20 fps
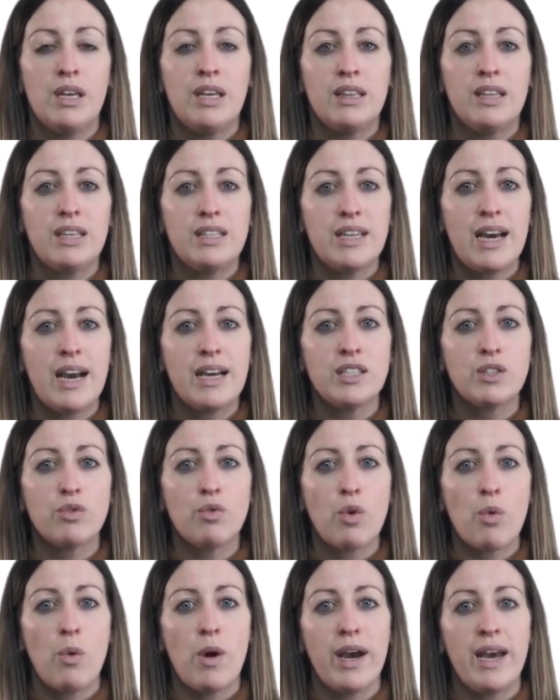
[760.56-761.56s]
The task
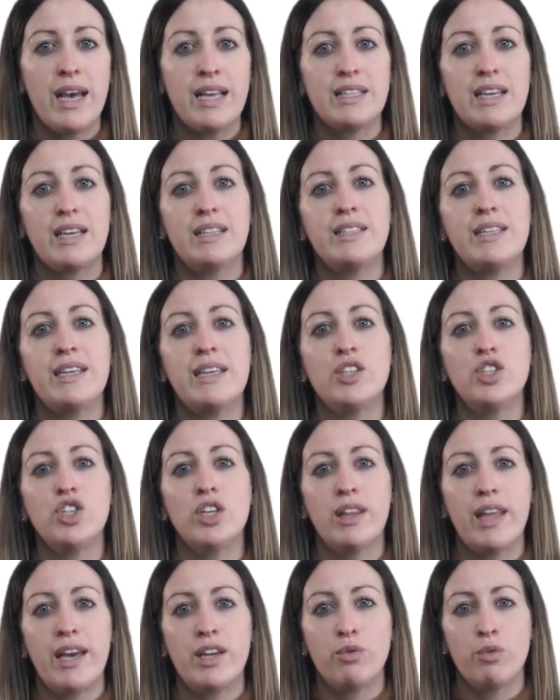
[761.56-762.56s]
requires a
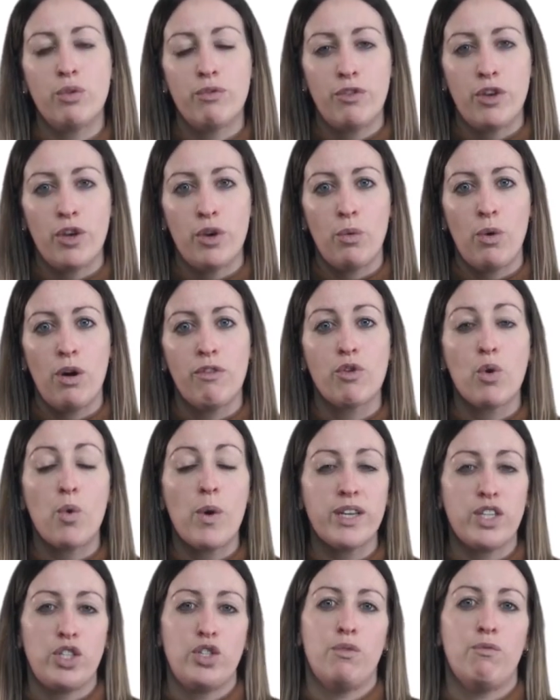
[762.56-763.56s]
teacher-led review of
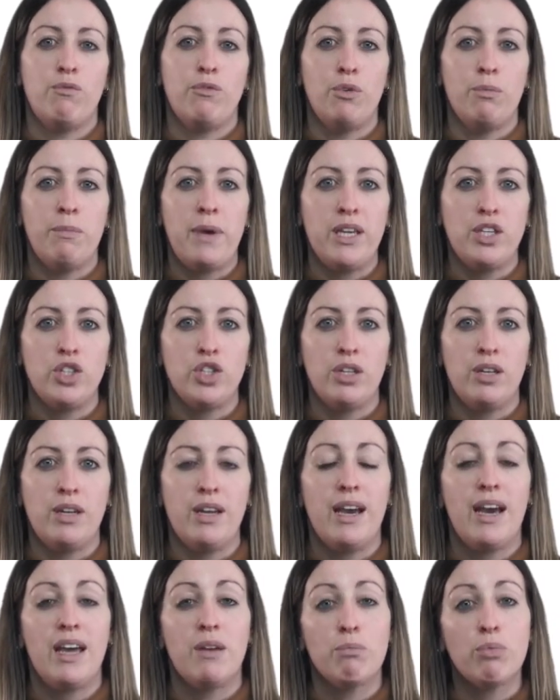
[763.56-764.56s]
question formation
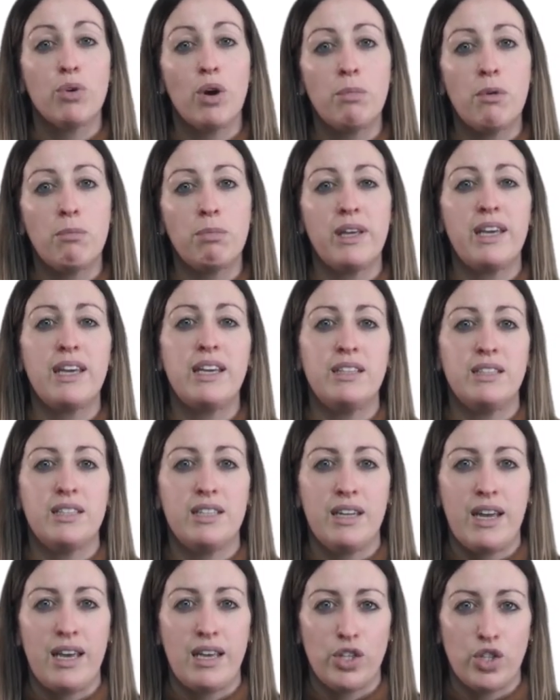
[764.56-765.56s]
and probably
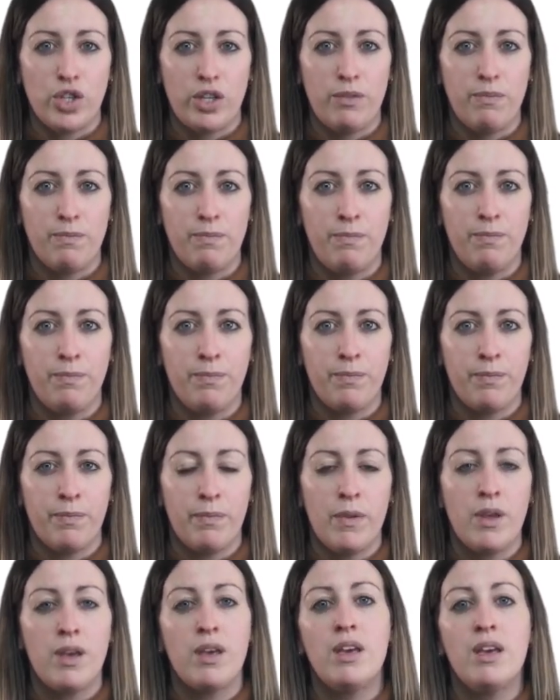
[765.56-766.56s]
intonation.
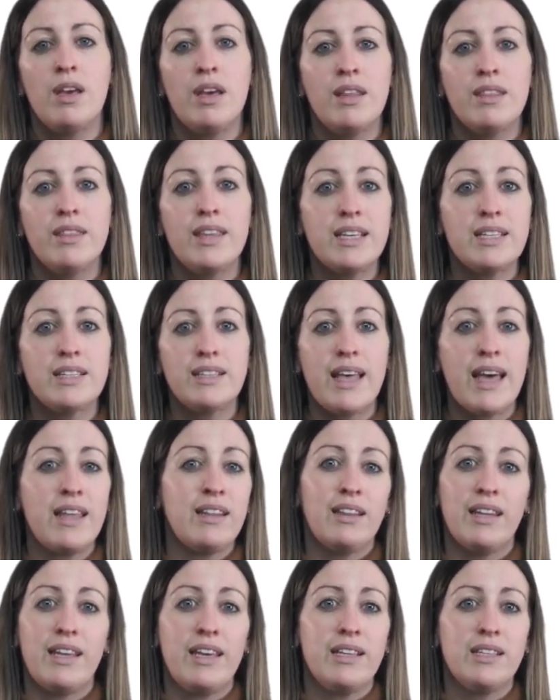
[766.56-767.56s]
This
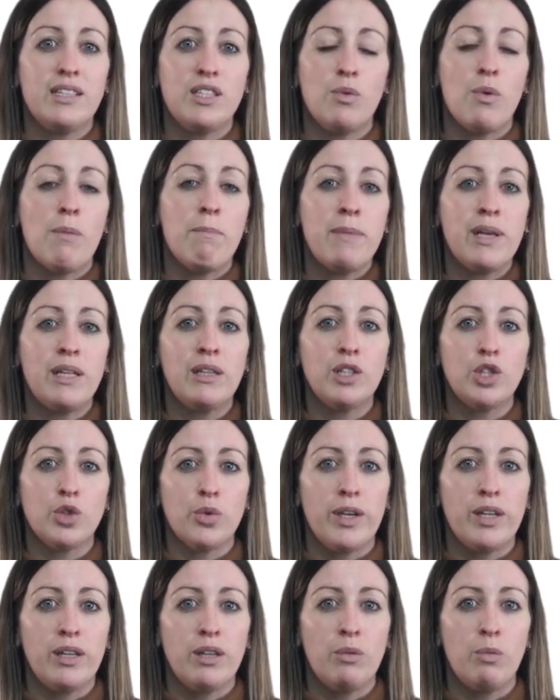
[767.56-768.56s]
then leads to a mill
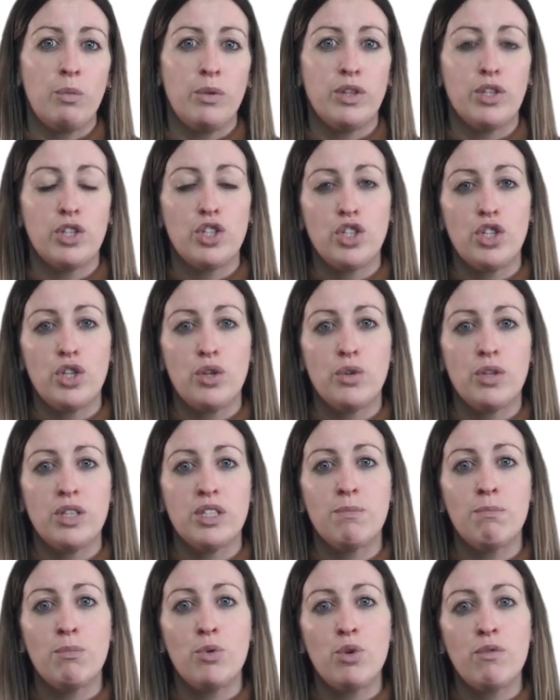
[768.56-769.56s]
drill with the students
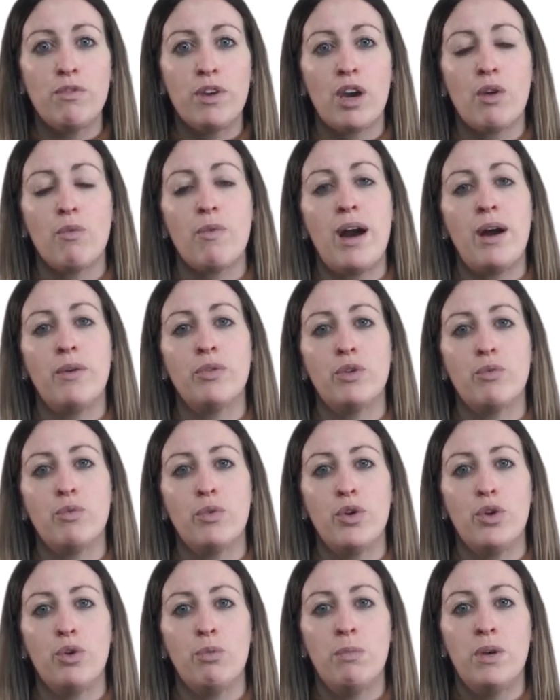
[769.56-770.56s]
moving around the
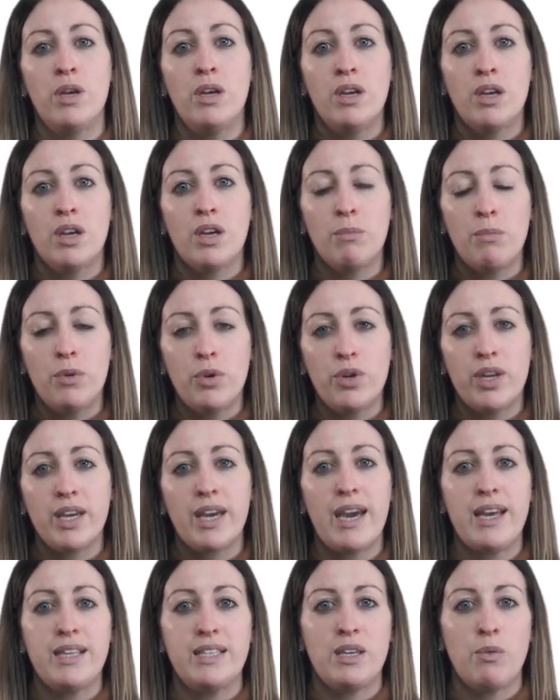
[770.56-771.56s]
room,
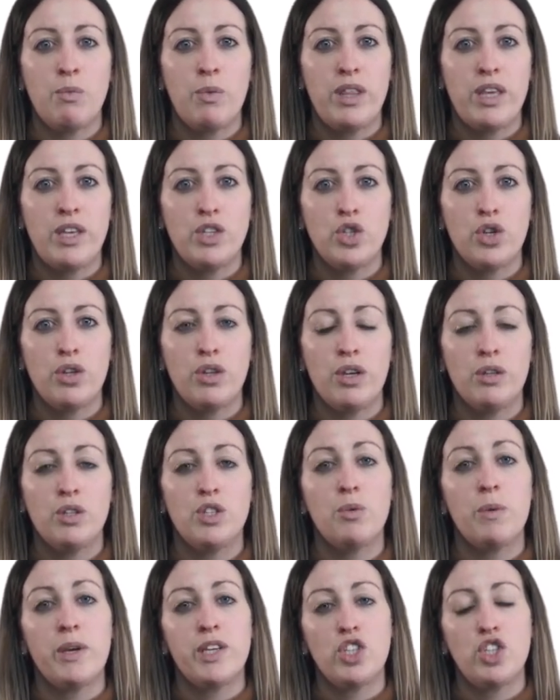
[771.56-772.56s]
communicating with each other
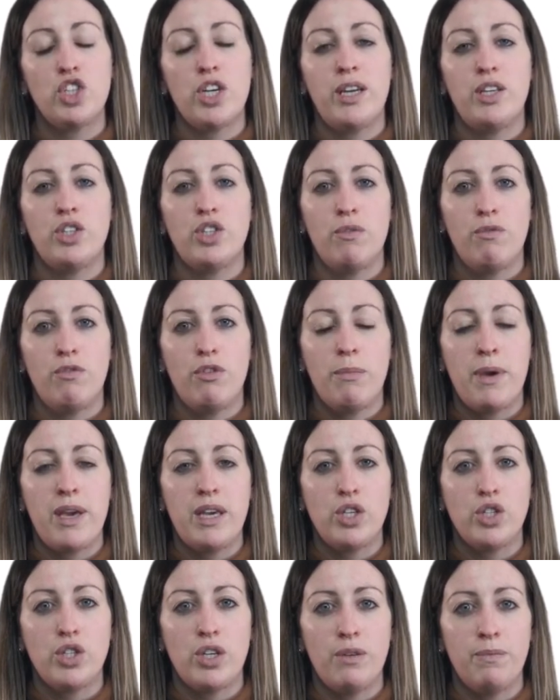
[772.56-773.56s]
to exchange
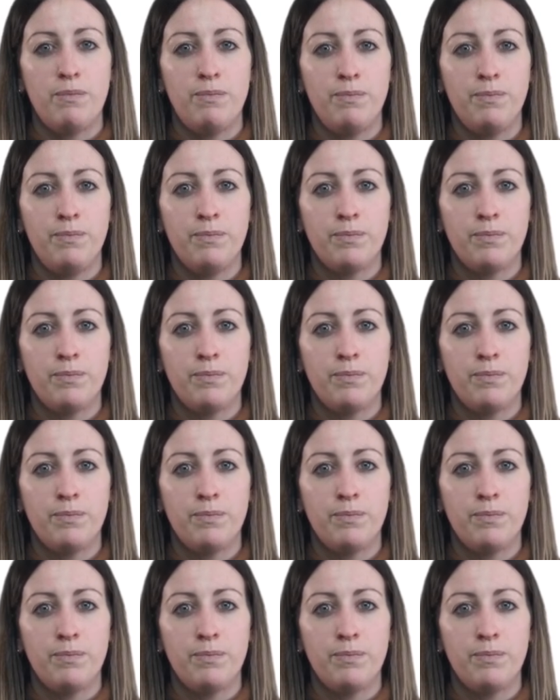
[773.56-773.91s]
information.